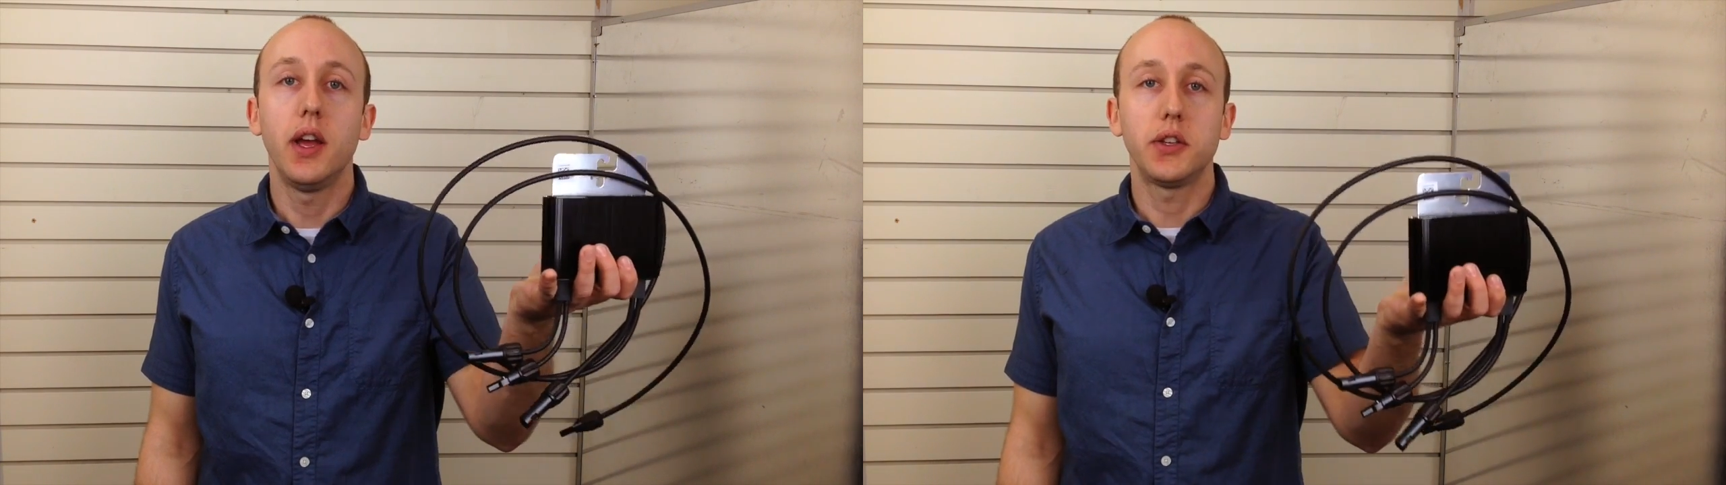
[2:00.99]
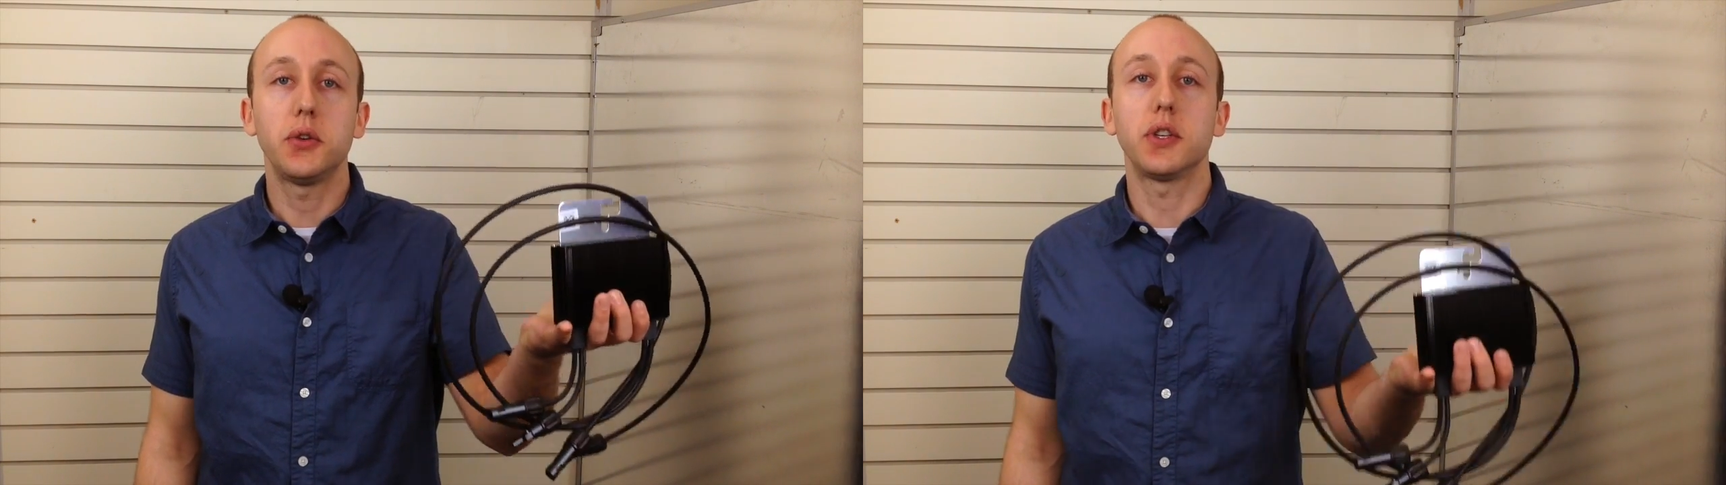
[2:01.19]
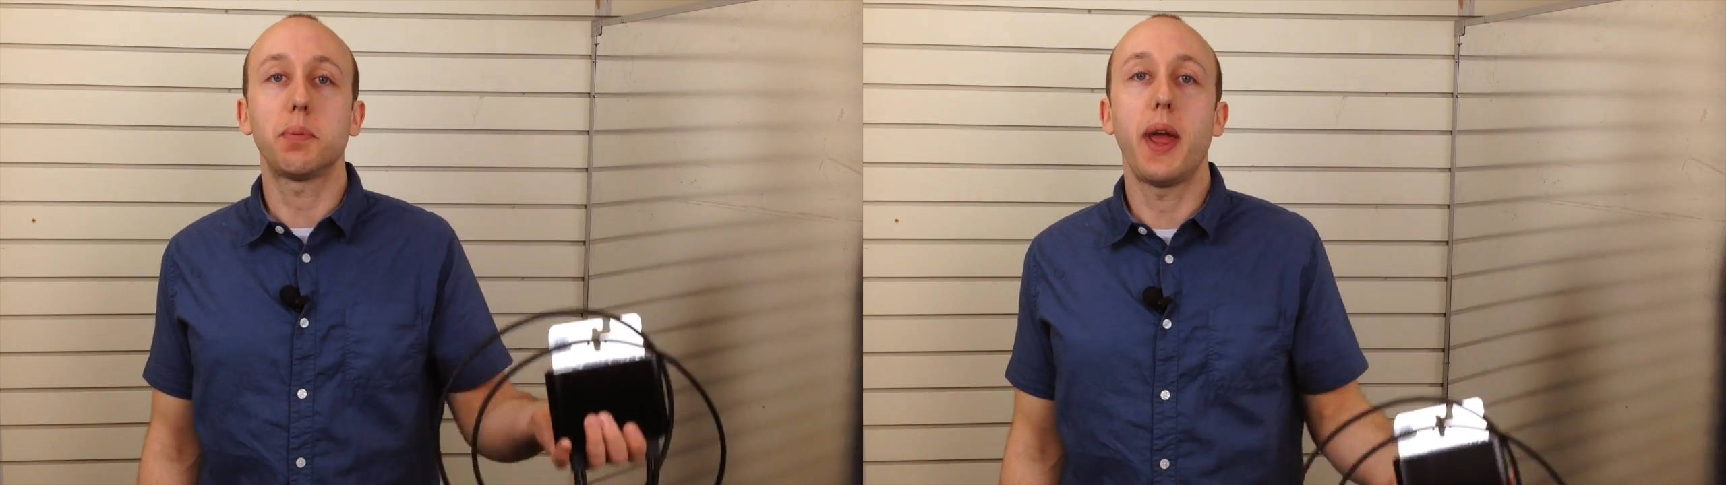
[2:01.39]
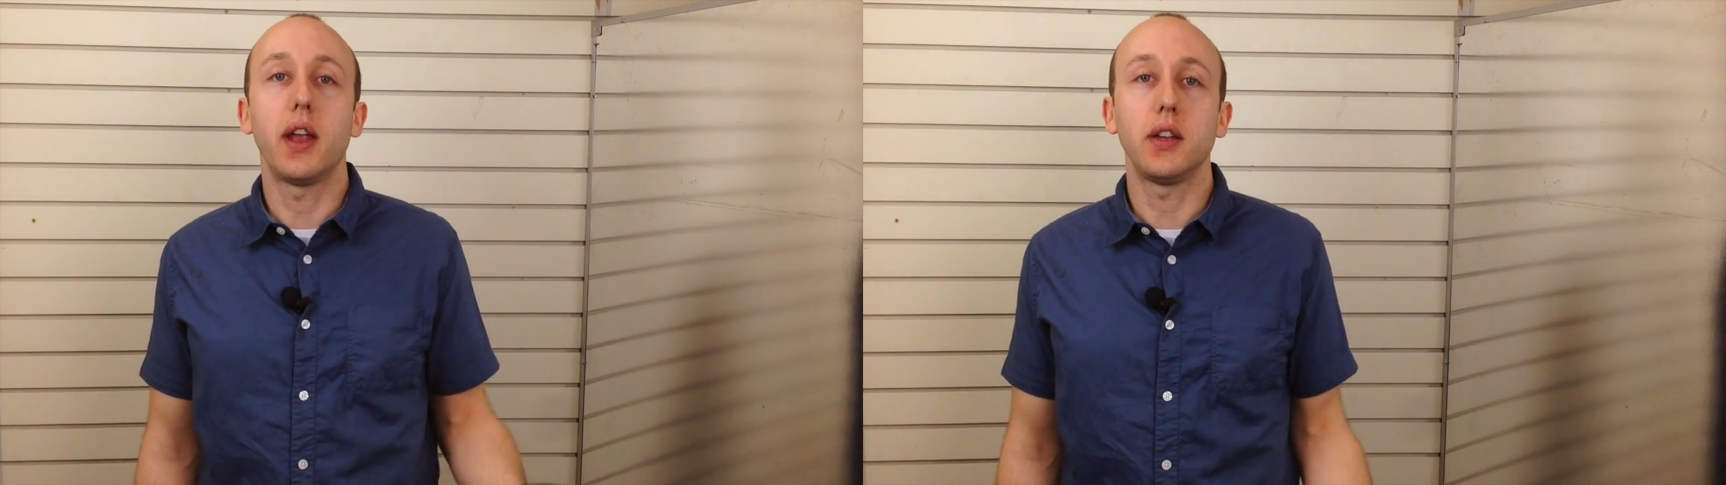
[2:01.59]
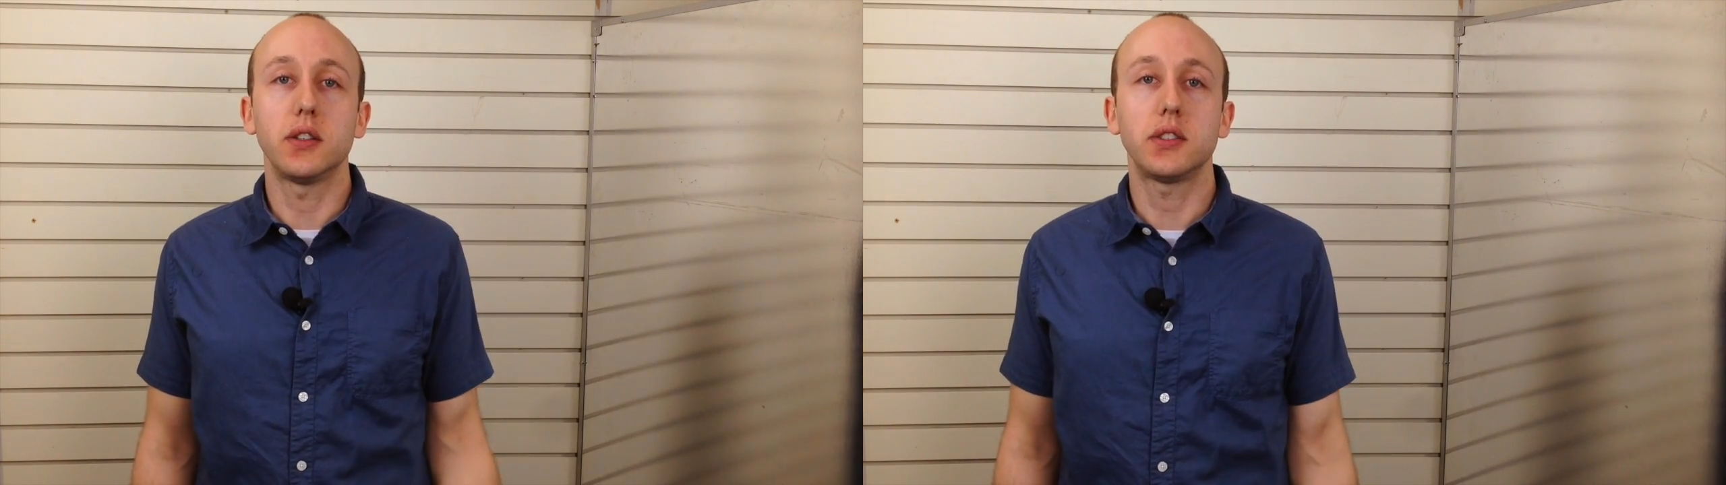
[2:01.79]
to
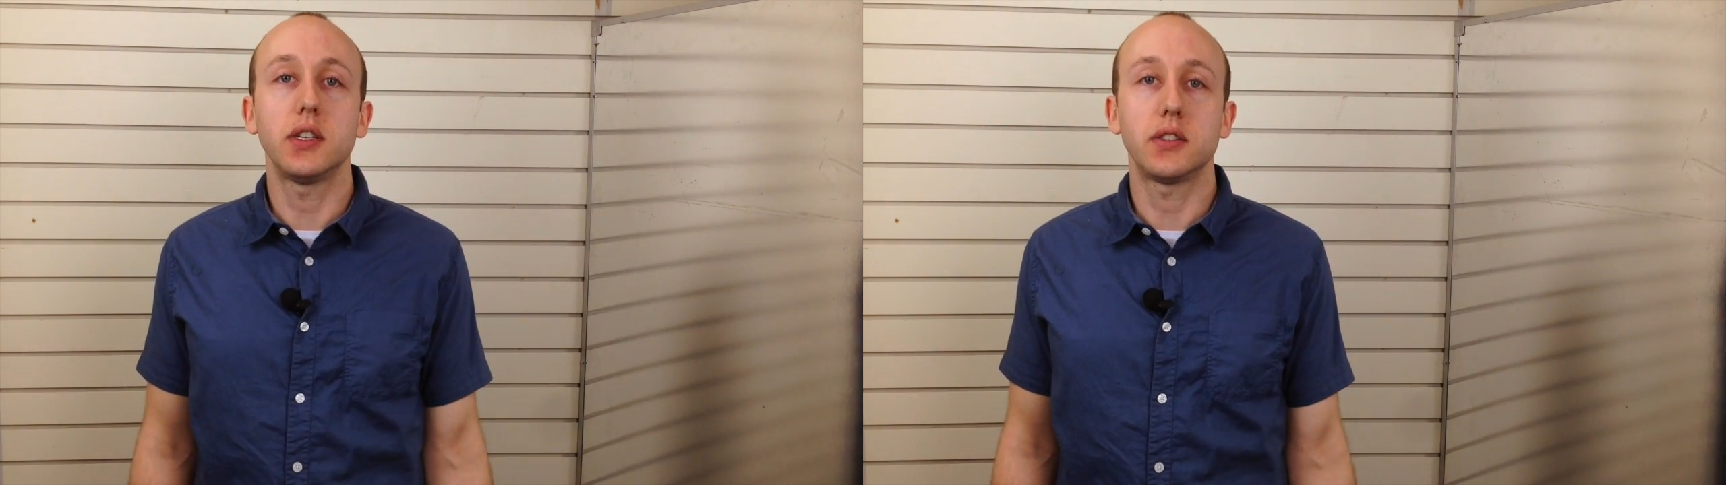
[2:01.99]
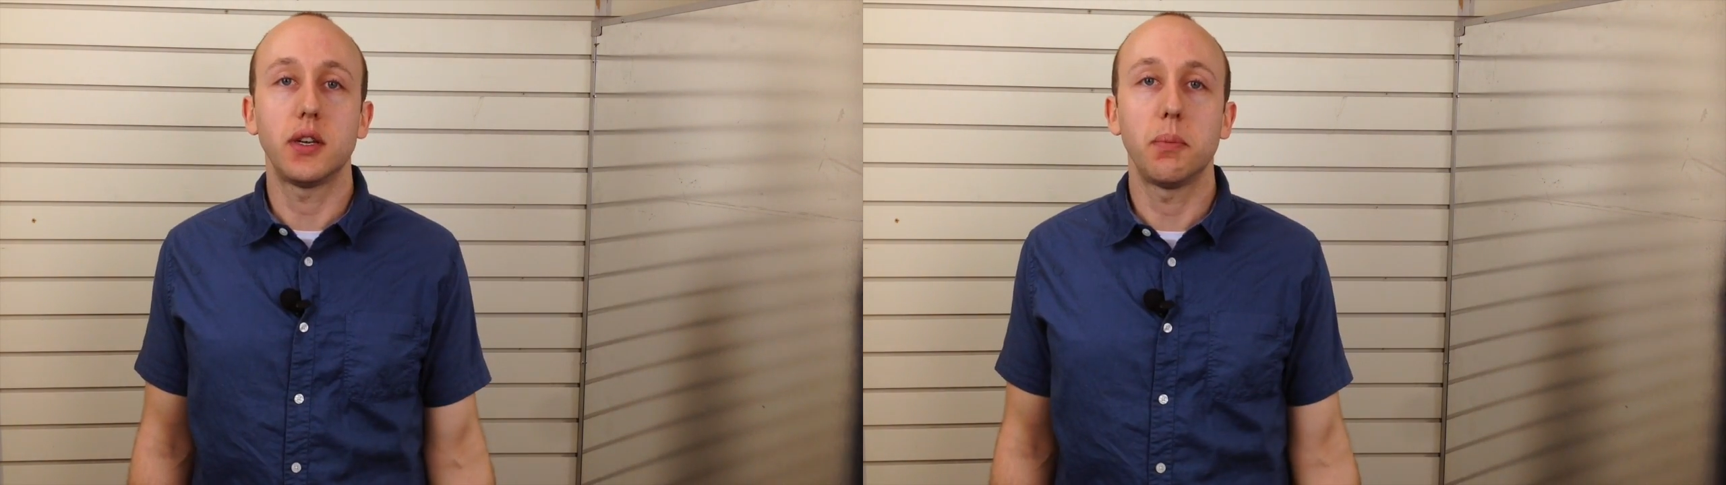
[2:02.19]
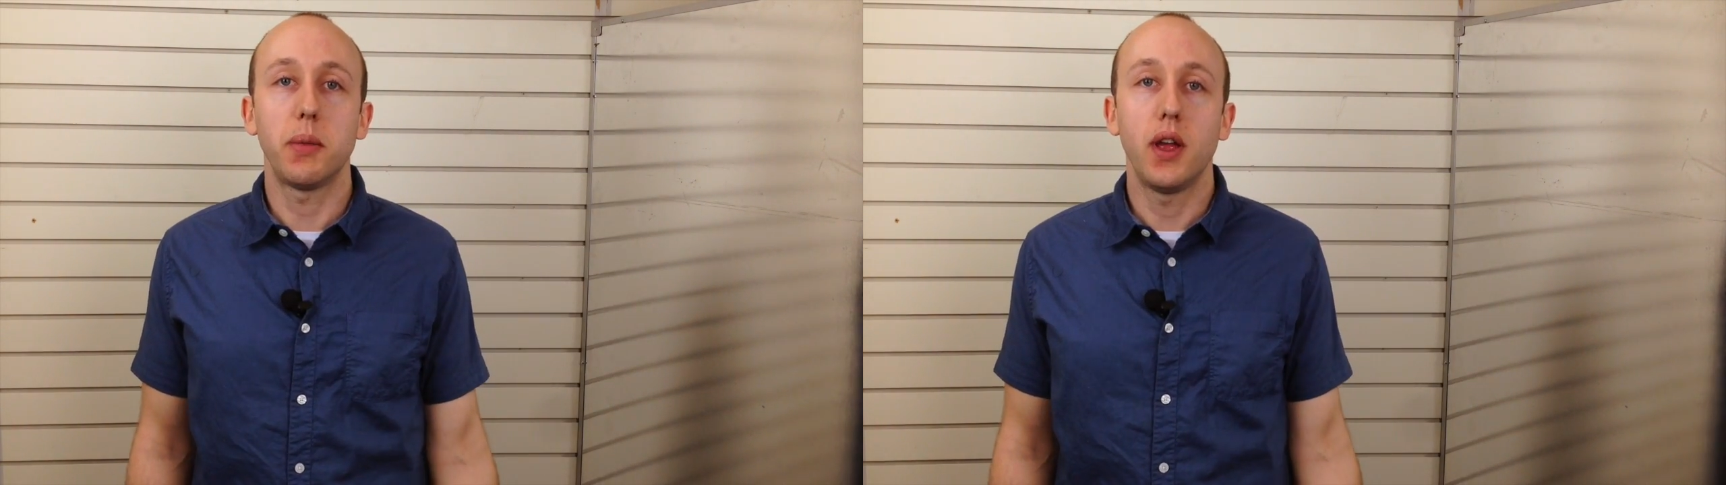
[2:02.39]
expand your system.